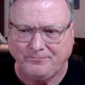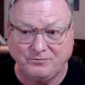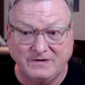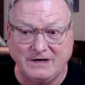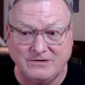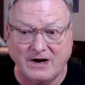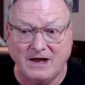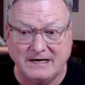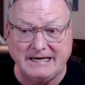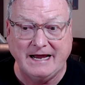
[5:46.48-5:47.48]

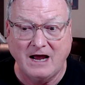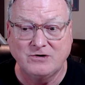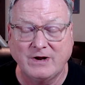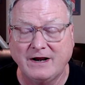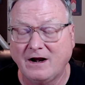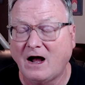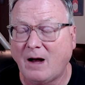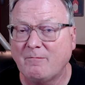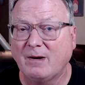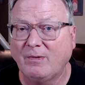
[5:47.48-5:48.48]
dehydrated
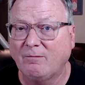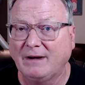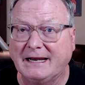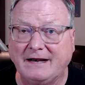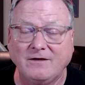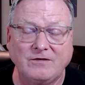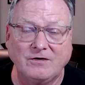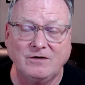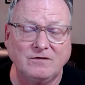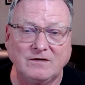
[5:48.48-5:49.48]
hot pepper blend that
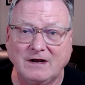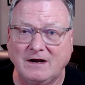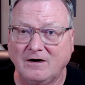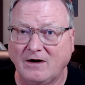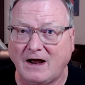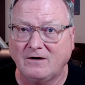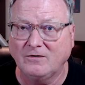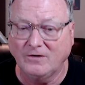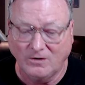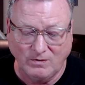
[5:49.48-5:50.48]
they're using in here. I
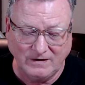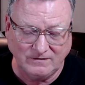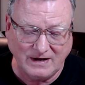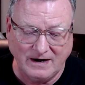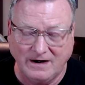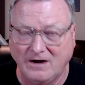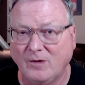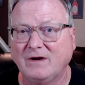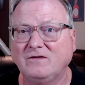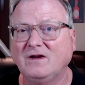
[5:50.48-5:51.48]
don't know what it's got in
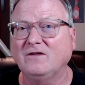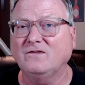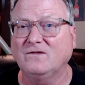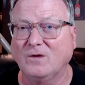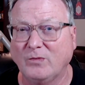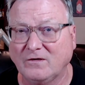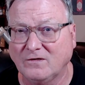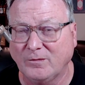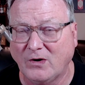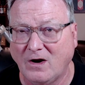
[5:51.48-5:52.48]
here, but it's not super,
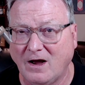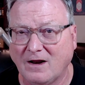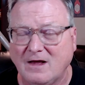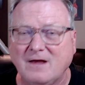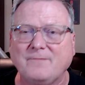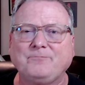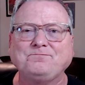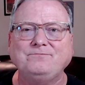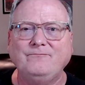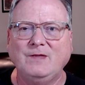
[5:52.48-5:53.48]
super hot.
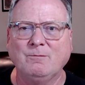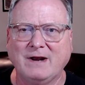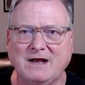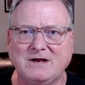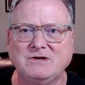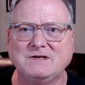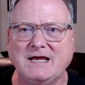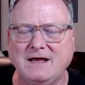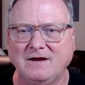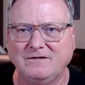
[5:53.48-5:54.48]
But I just
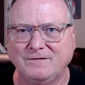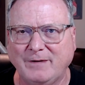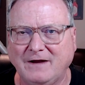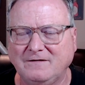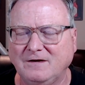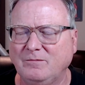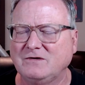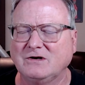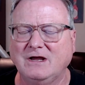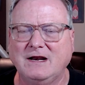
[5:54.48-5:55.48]
say it is spicy,
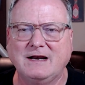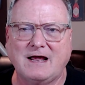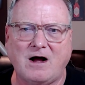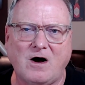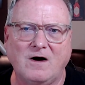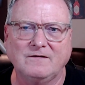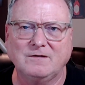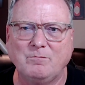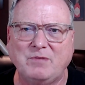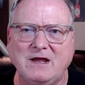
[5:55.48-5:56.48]
but you're getting that
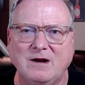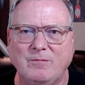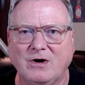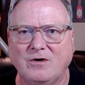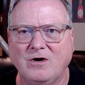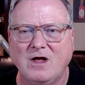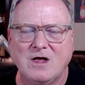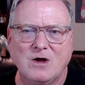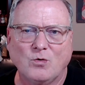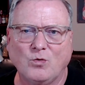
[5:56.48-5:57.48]
awesome peanut butter,
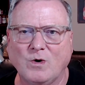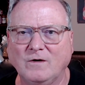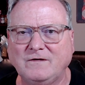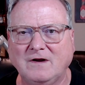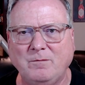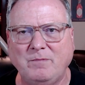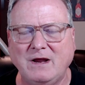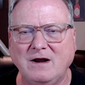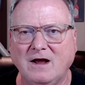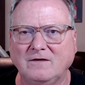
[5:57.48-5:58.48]
roasted
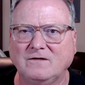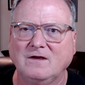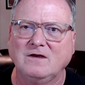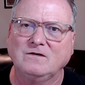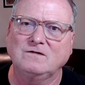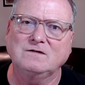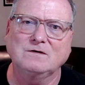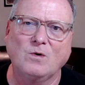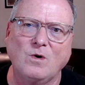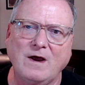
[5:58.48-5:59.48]
peanuts,
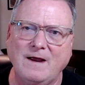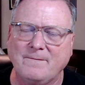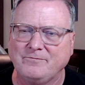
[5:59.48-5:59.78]
soy,